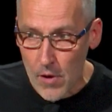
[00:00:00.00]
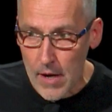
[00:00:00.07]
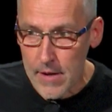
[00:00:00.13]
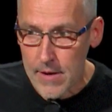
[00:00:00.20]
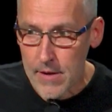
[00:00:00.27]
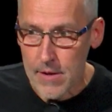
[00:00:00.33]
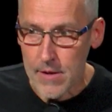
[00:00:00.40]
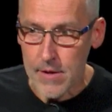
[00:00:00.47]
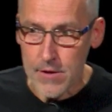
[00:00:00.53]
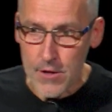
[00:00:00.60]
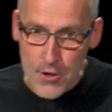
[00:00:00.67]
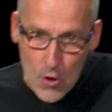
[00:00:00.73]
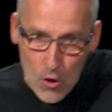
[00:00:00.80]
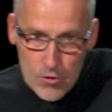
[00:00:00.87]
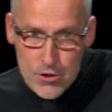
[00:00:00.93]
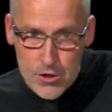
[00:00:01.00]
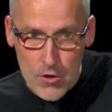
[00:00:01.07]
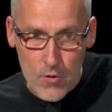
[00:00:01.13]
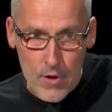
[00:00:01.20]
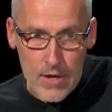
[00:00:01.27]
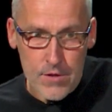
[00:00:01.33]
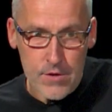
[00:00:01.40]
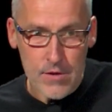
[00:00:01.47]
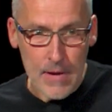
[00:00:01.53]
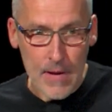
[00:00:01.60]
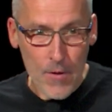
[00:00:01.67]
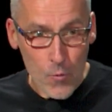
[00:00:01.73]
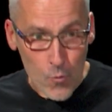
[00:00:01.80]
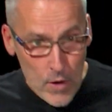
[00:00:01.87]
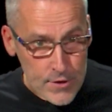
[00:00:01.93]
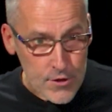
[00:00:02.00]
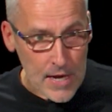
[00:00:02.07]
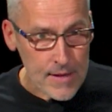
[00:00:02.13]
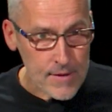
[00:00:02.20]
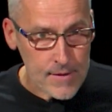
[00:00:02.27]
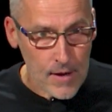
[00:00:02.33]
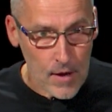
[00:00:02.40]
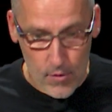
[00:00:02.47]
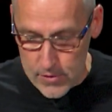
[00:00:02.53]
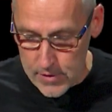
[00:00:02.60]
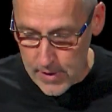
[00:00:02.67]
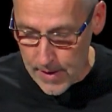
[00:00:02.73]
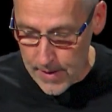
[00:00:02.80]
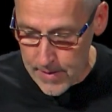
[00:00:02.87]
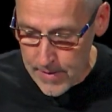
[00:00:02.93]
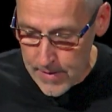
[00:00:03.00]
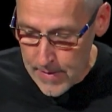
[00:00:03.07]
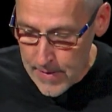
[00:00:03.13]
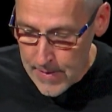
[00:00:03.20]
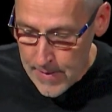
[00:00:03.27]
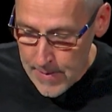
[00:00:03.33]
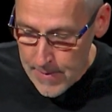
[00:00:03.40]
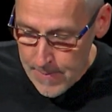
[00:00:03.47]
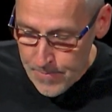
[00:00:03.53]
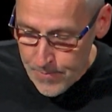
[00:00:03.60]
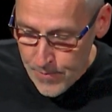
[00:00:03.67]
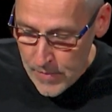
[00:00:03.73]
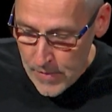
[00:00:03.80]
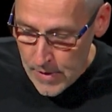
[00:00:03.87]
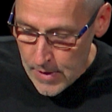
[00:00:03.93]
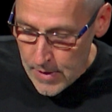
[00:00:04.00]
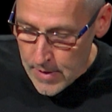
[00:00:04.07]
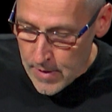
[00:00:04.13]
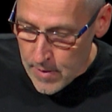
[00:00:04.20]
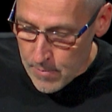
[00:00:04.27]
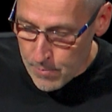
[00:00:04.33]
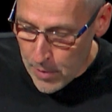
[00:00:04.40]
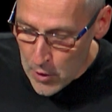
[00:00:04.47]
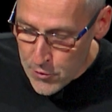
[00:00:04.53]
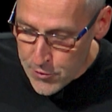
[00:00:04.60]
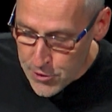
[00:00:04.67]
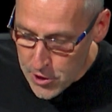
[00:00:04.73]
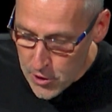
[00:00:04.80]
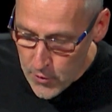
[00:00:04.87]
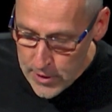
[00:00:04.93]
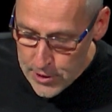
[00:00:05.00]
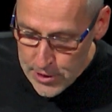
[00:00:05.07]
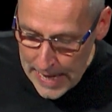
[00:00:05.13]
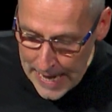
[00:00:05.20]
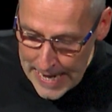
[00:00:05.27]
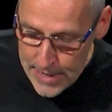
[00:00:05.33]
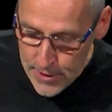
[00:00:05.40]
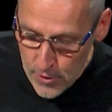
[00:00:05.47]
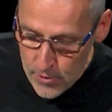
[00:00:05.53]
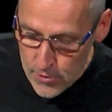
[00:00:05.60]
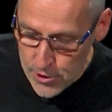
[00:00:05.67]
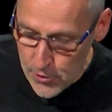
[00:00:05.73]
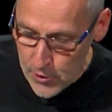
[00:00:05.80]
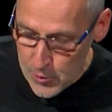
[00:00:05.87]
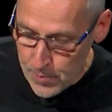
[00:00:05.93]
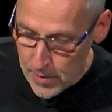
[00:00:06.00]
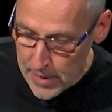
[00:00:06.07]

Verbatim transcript: right? You're not Jewish, we're Gentiles, okay? both Jewish and non Jewish